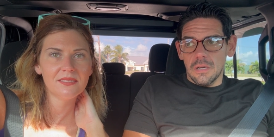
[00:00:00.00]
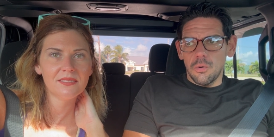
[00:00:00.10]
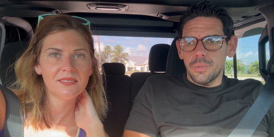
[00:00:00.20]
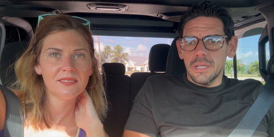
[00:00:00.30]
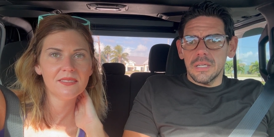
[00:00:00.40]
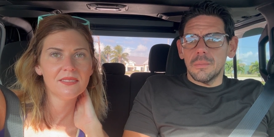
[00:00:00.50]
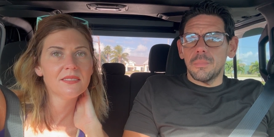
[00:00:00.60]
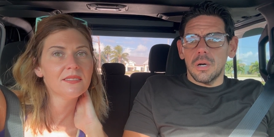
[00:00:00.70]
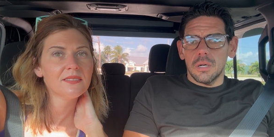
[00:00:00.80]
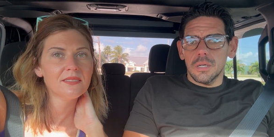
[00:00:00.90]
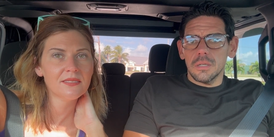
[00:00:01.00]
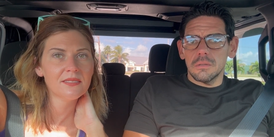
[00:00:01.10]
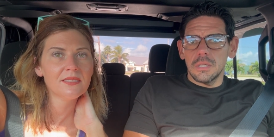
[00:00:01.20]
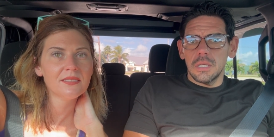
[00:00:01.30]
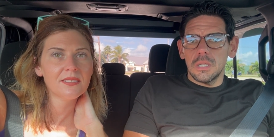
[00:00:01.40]
Speaker 1: opening a bar
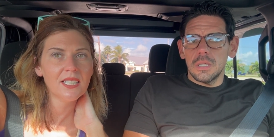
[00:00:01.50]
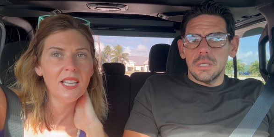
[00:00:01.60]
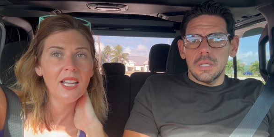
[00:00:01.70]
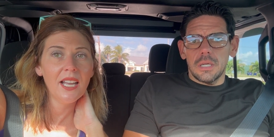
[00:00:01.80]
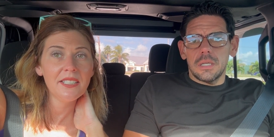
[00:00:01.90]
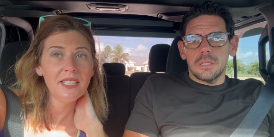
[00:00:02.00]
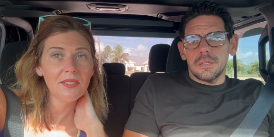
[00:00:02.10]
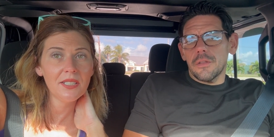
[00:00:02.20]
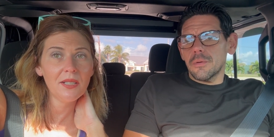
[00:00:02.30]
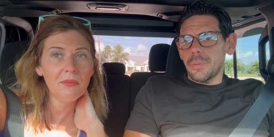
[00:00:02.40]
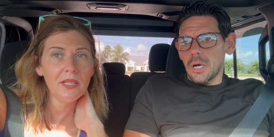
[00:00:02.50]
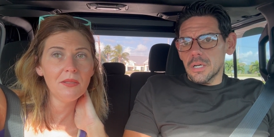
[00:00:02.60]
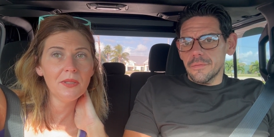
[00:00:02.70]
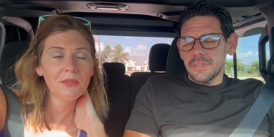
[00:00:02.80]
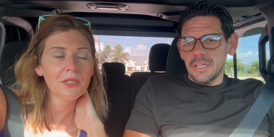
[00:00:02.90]
and downtown another
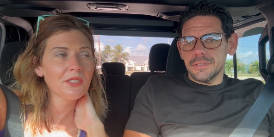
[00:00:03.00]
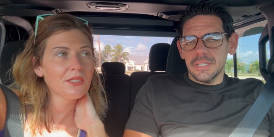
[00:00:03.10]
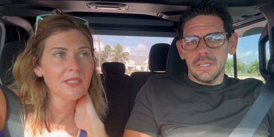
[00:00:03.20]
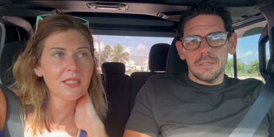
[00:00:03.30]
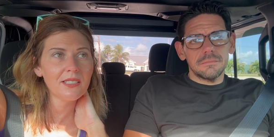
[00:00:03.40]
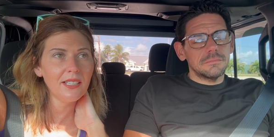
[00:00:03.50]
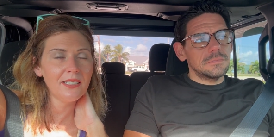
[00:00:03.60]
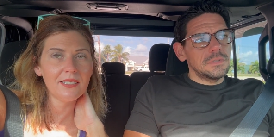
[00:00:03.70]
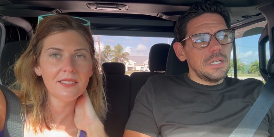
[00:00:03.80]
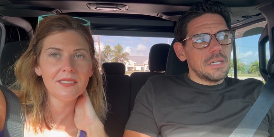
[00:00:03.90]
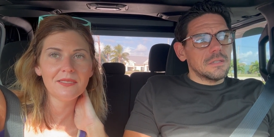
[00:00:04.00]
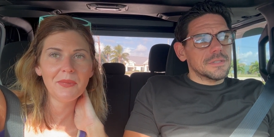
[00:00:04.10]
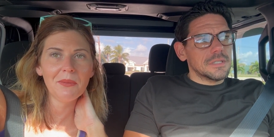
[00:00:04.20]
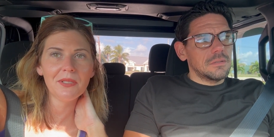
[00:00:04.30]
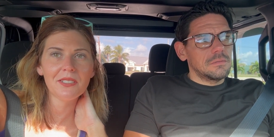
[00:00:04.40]
part Melbourne, of downtown. We're so
Speaker 2: excited. Yeah,
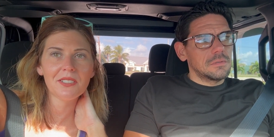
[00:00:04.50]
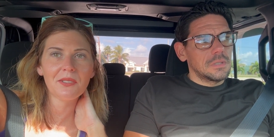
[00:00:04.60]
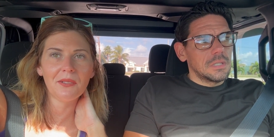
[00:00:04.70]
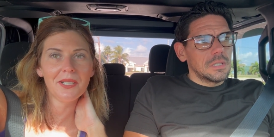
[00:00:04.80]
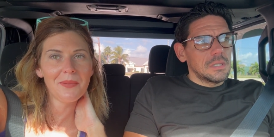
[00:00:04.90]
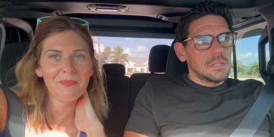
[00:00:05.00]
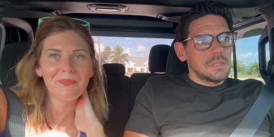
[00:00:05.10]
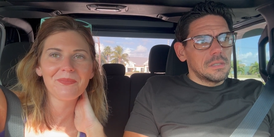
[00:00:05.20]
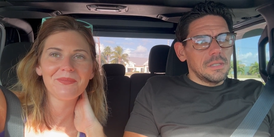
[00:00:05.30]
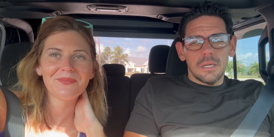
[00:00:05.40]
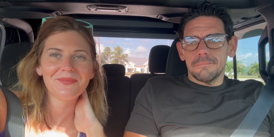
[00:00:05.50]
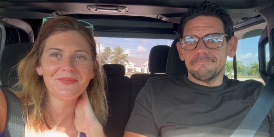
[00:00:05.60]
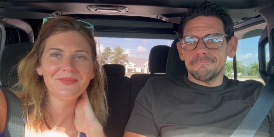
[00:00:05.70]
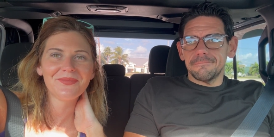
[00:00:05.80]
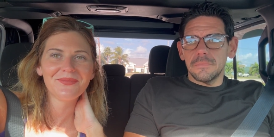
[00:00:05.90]
Melbourne so, is growing up.
Speaker 1: Yeah.
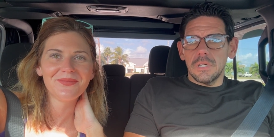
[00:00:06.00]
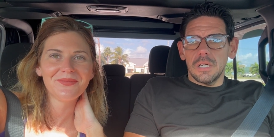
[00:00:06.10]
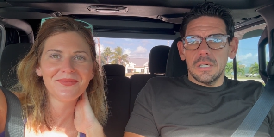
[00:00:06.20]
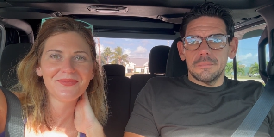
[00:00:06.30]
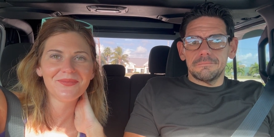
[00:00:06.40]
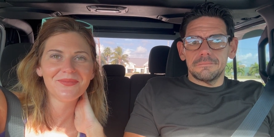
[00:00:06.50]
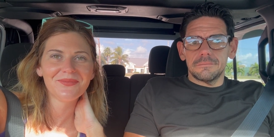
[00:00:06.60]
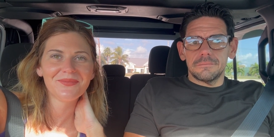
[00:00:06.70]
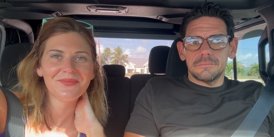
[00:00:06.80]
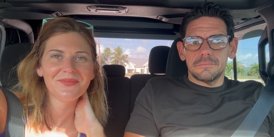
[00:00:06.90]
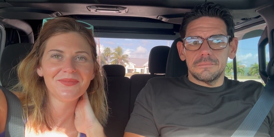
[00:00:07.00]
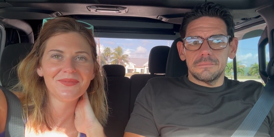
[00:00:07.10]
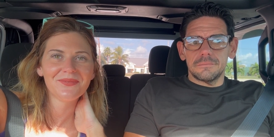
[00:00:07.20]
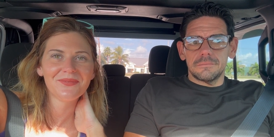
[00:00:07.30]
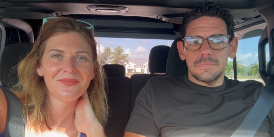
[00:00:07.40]

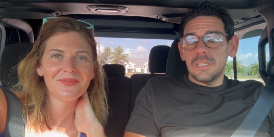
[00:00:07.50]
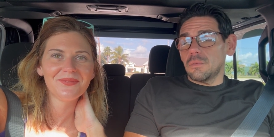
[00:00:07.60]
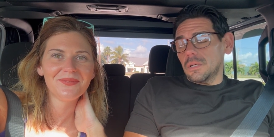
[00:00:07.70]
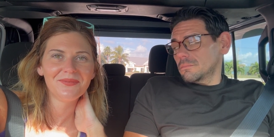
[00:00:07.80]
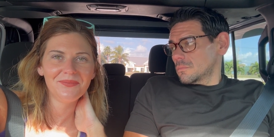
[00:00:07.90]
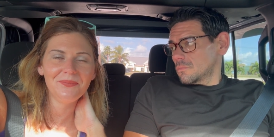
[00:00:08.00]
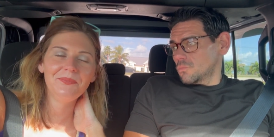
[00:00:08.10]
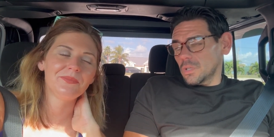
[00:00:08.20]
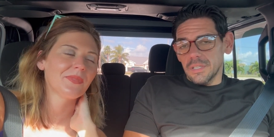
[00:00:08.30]
Um. Anyway, really